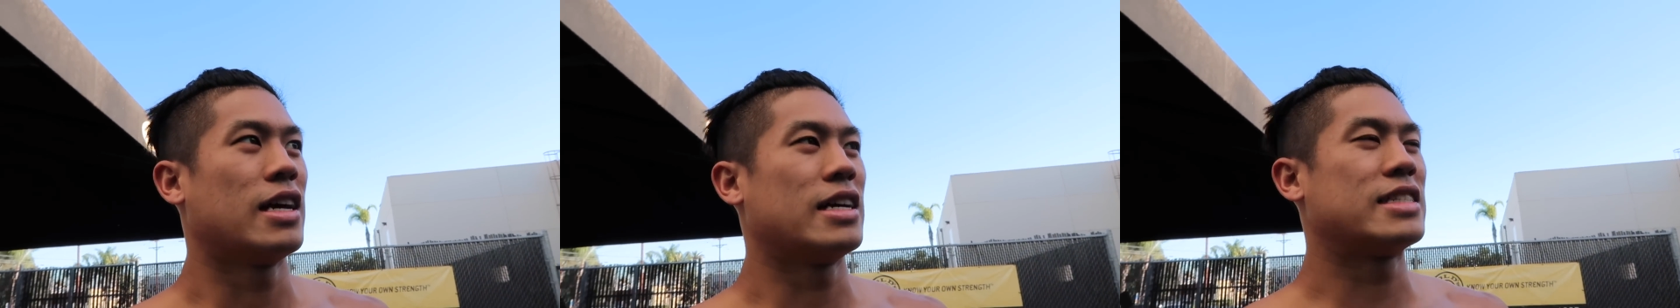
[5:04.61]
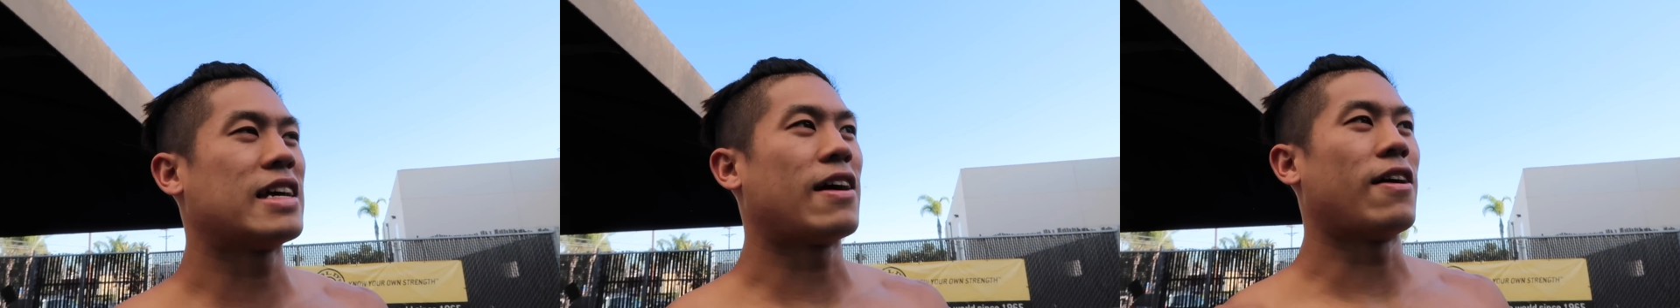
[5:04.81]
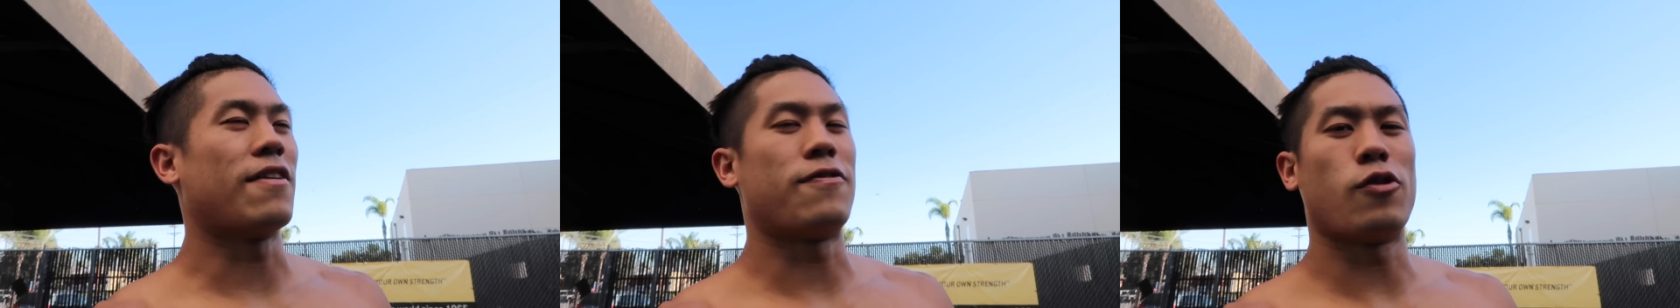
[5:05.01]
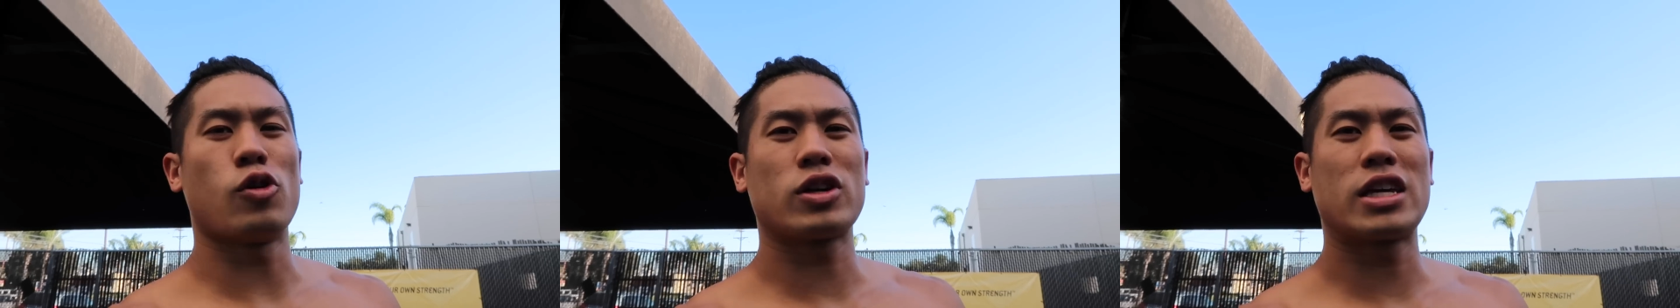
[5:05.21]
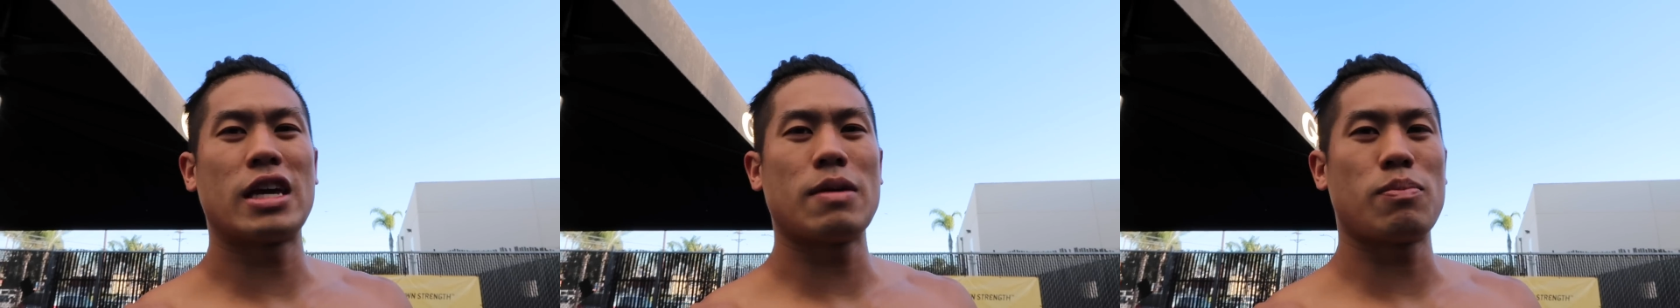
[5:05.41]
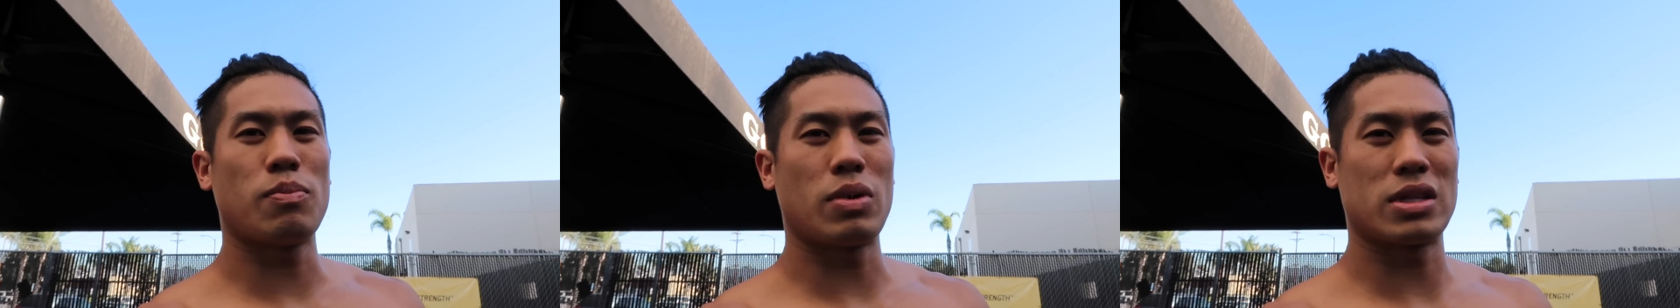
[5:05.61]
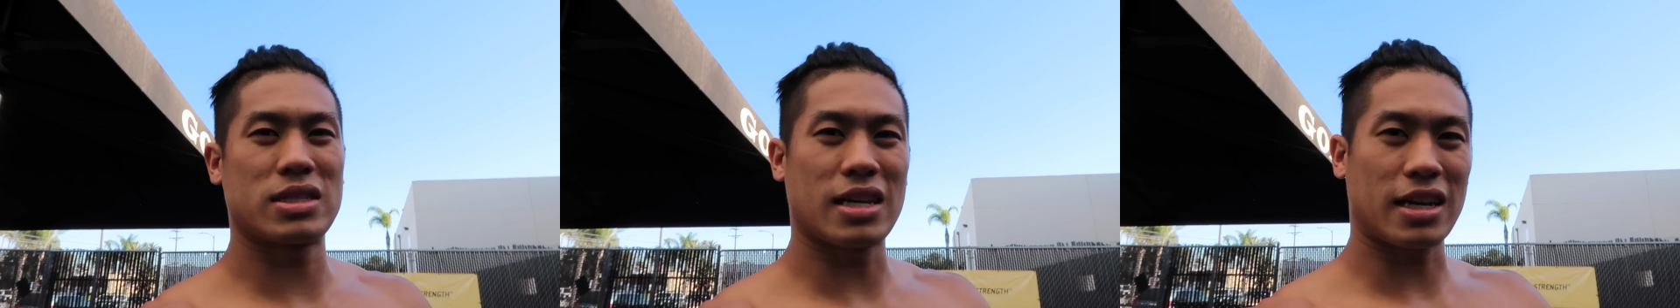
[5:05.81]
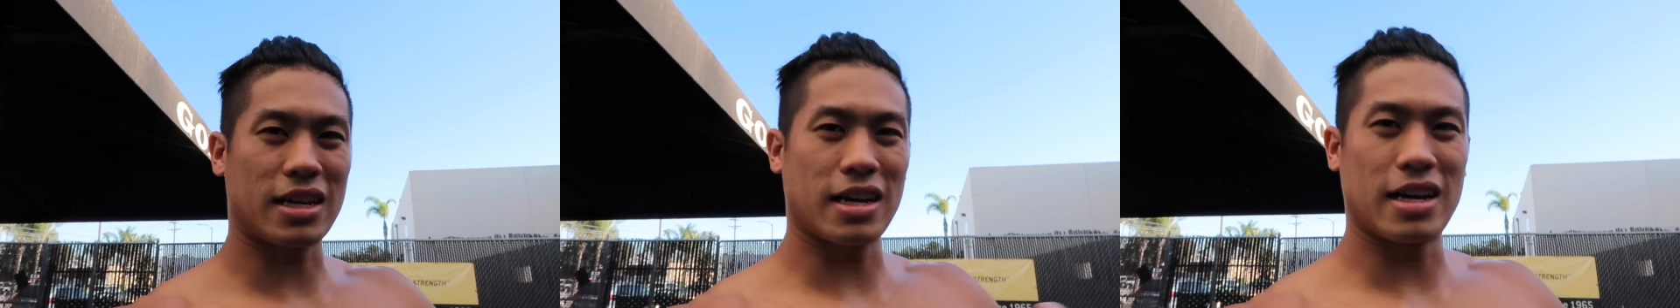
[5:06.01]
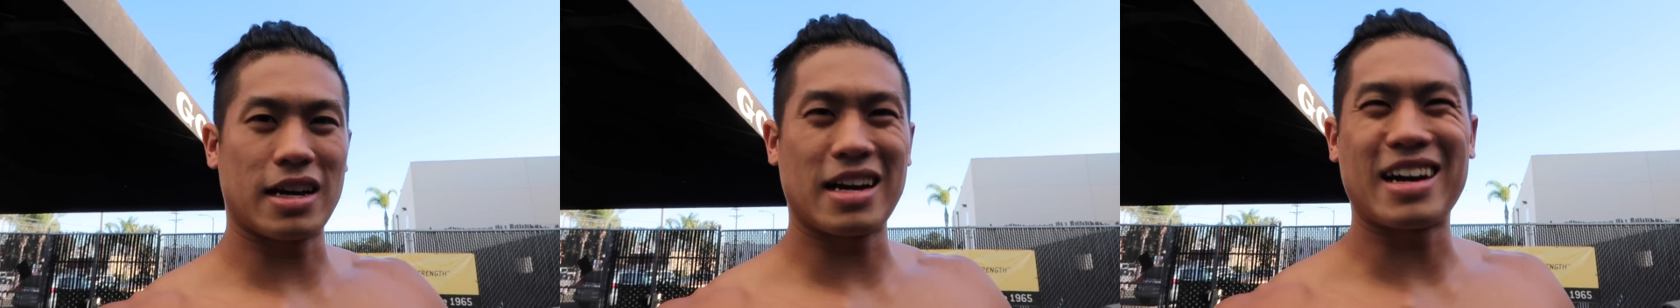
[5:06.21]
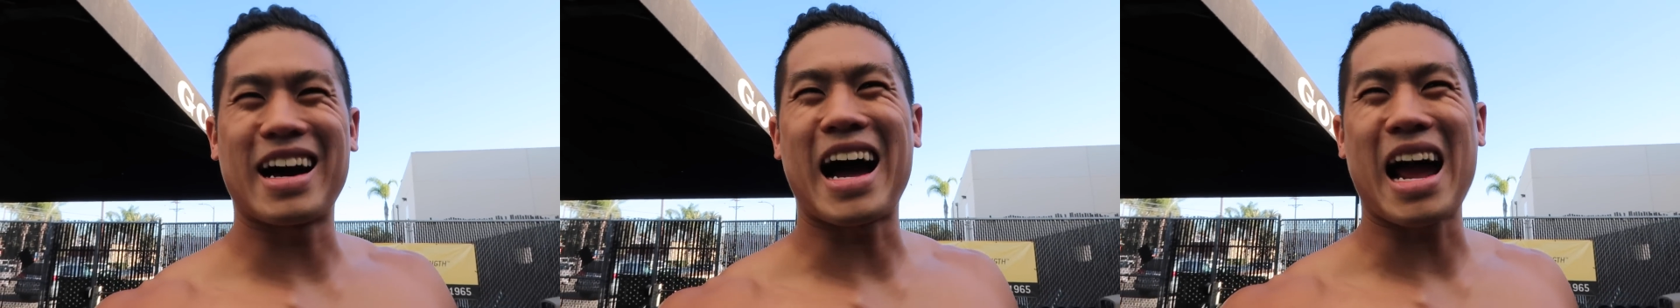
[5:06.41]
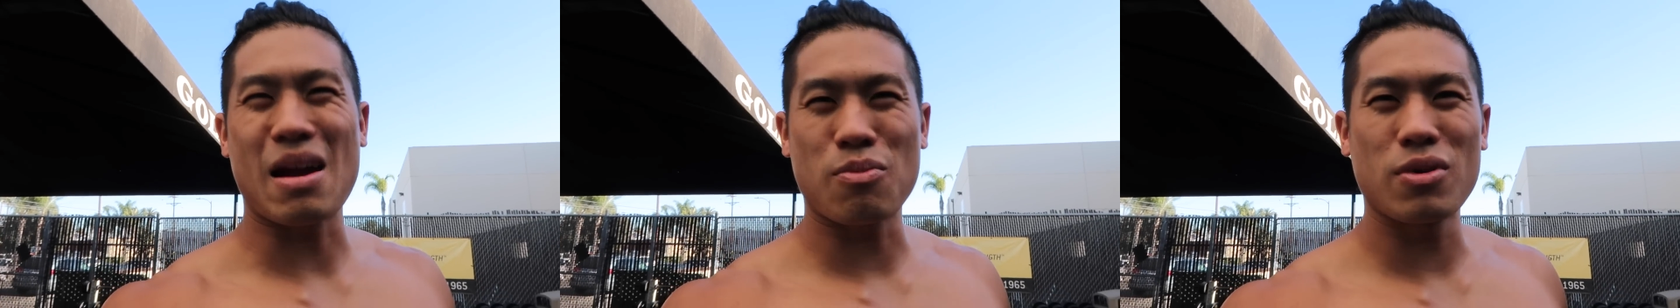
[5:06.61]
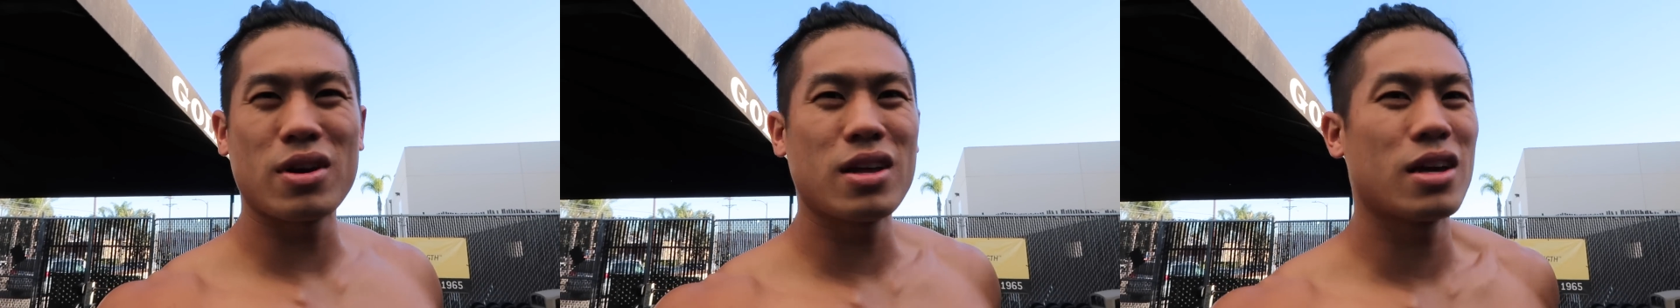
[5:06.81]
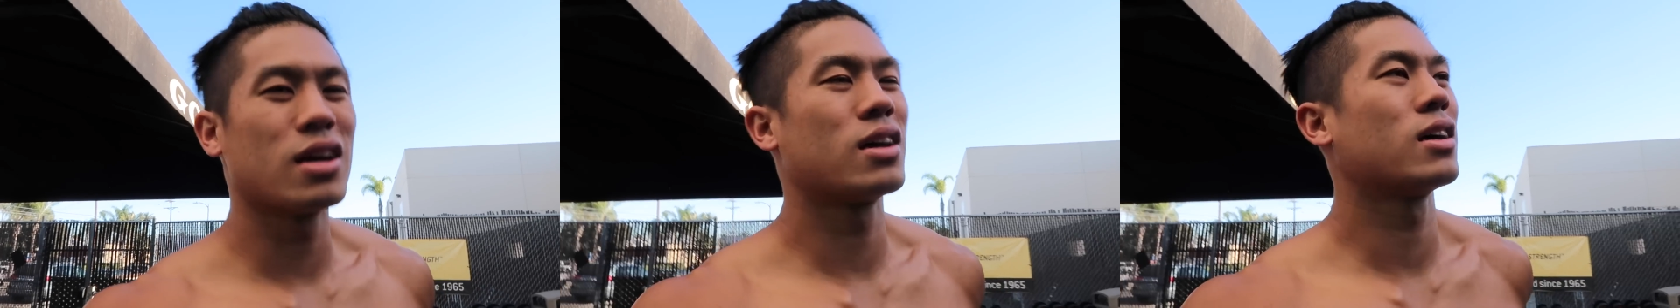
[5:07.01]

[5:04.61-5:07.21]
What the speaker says: it's not a full kip, but it's like a hybrid,